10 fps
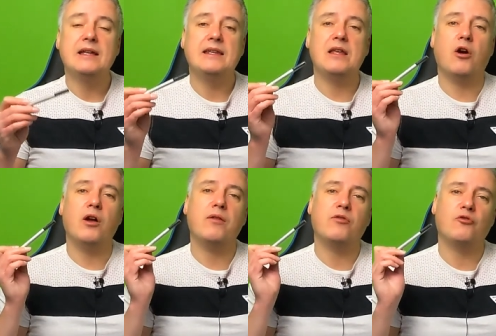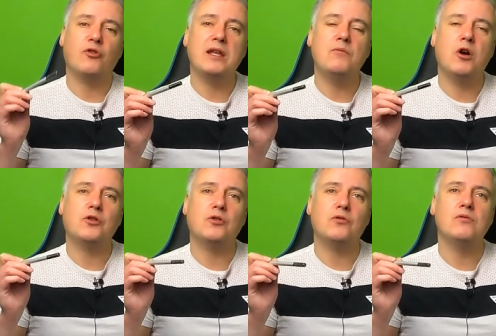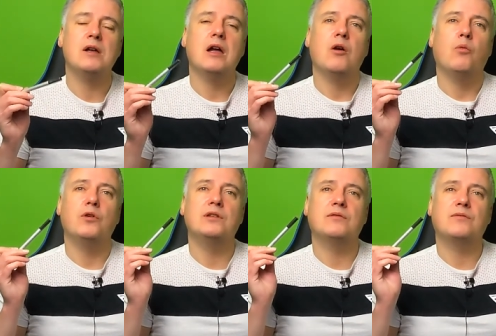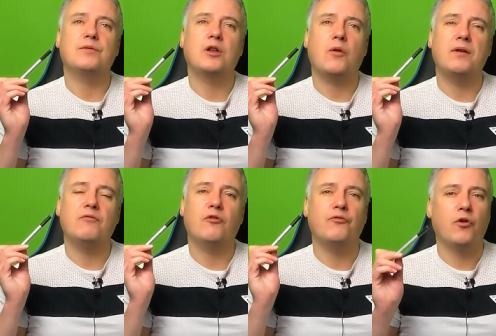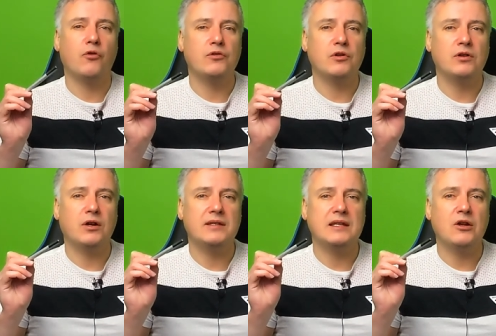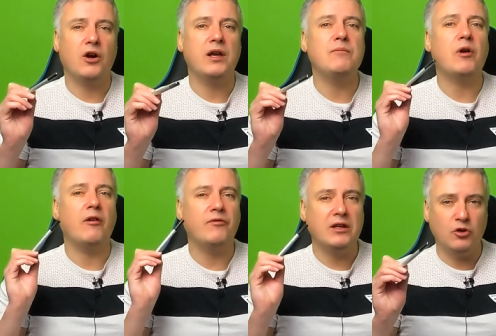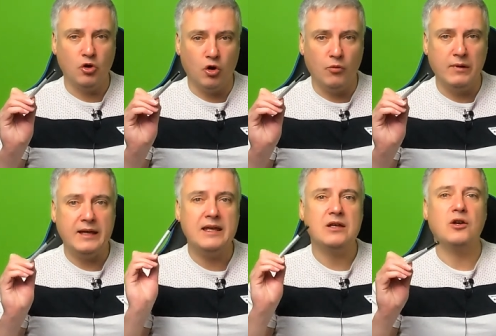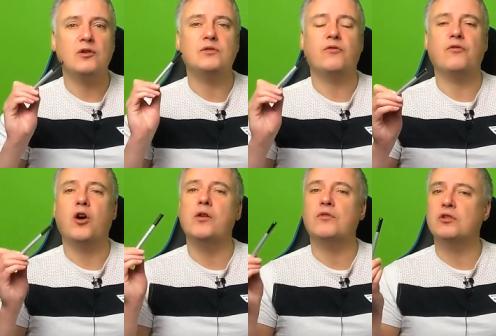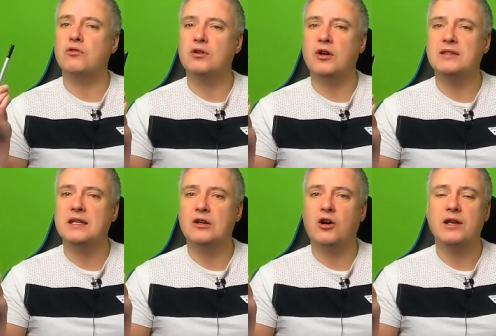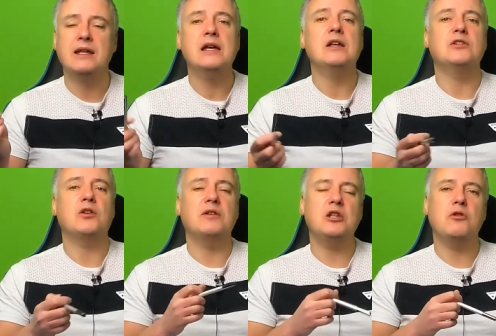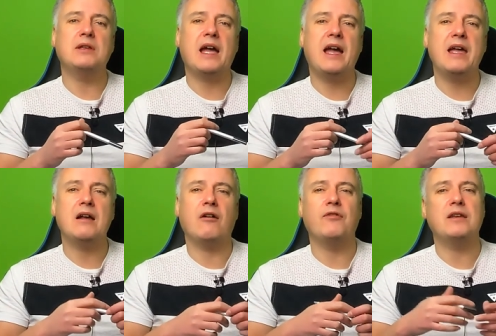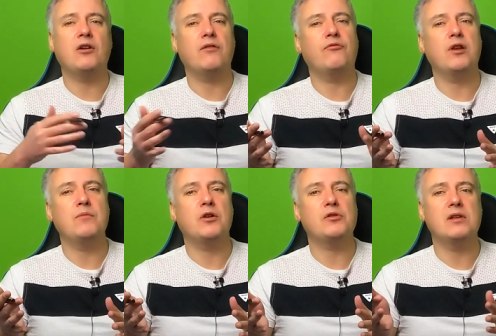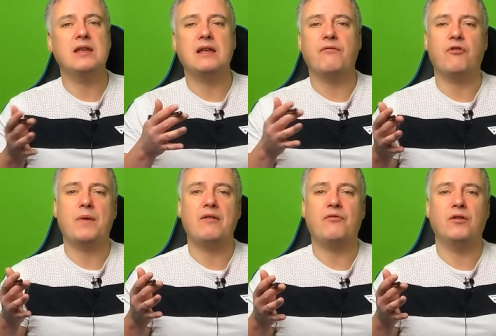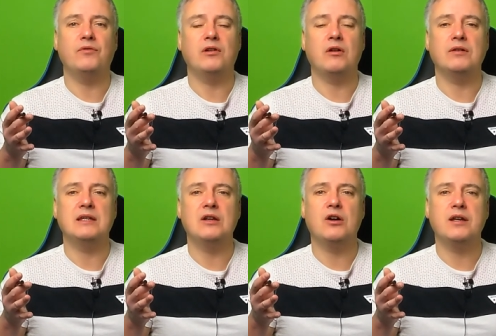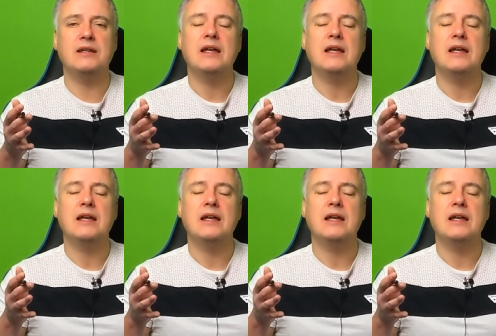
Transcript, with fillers: The i three model was going for four hundred ninety-nine, but I think normally it goes to five hundred ninety-nine. So in the U K, I think the i three model you can get for about five hundred ninety-nine.